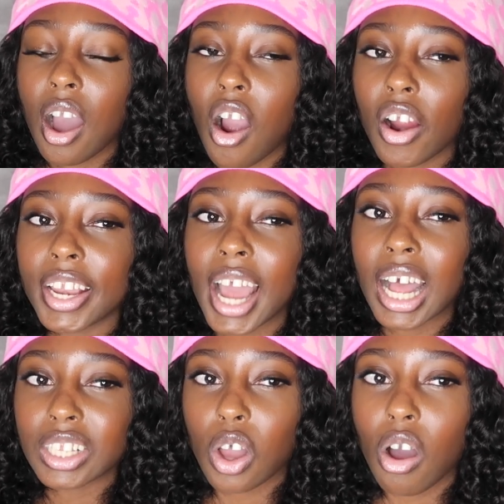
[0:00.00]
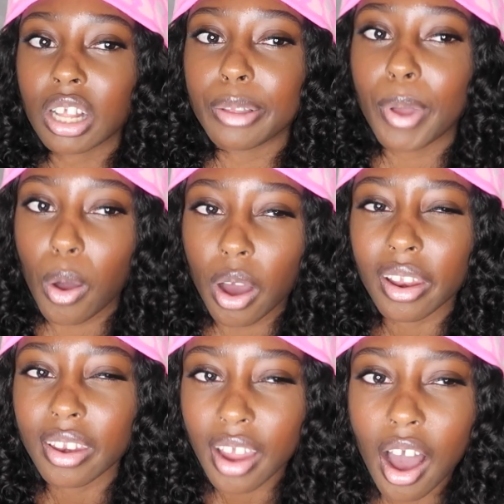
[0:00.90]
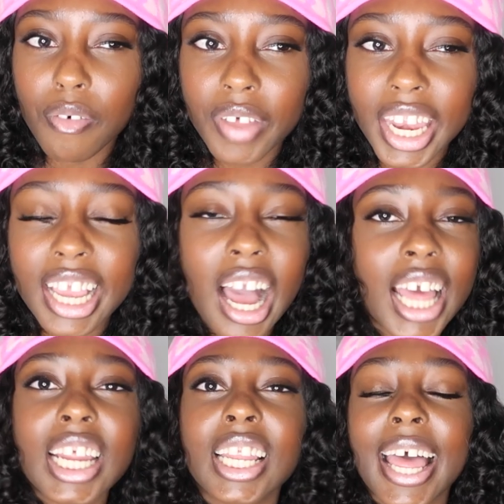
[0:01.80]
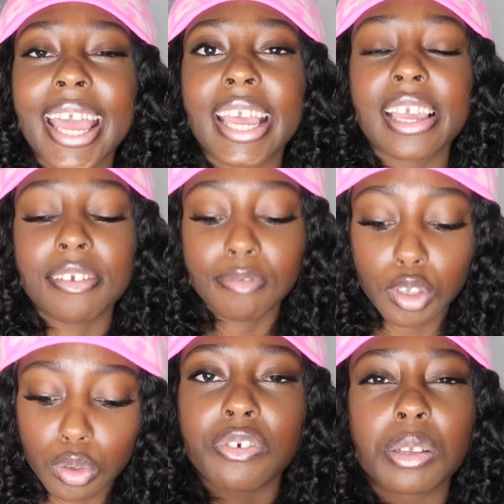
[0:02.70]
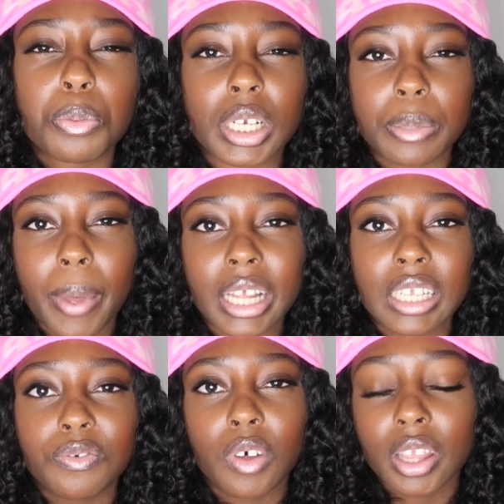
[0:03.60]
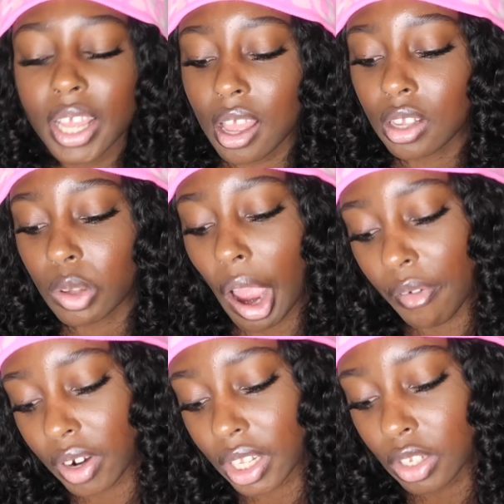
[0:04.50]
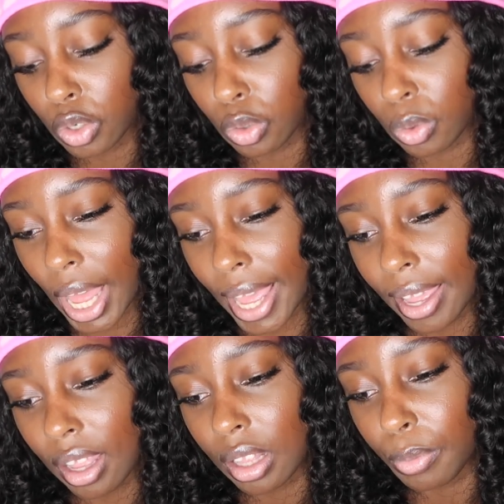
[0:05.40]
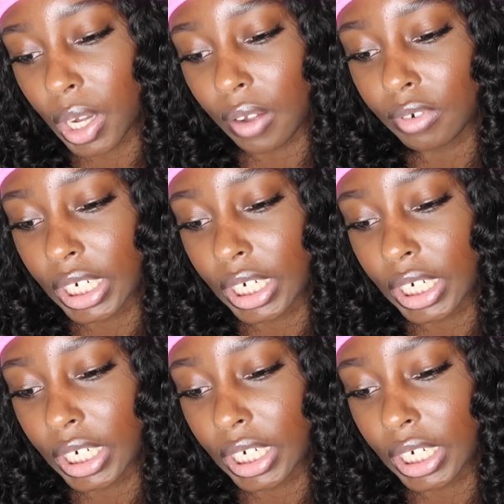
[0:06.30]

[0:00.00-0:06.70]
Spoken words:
are not talked about enough, and it kind of like gives you a different perspective on things. So I really do like the book of